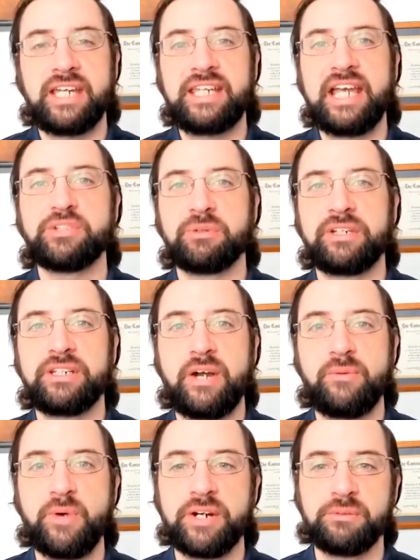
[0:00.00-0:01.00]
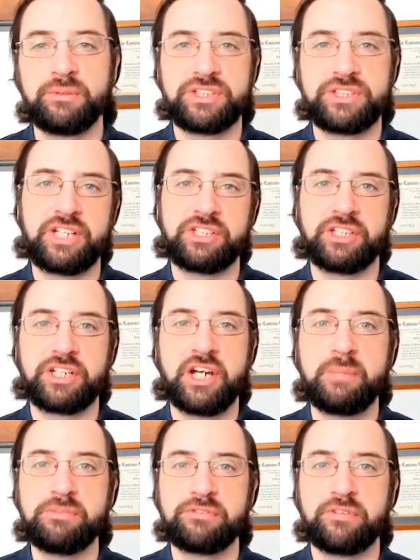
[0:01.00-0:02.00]
And that's really where the recession
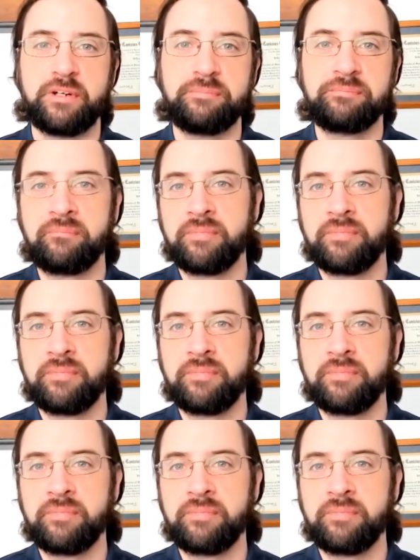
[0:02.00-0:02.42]
comes from.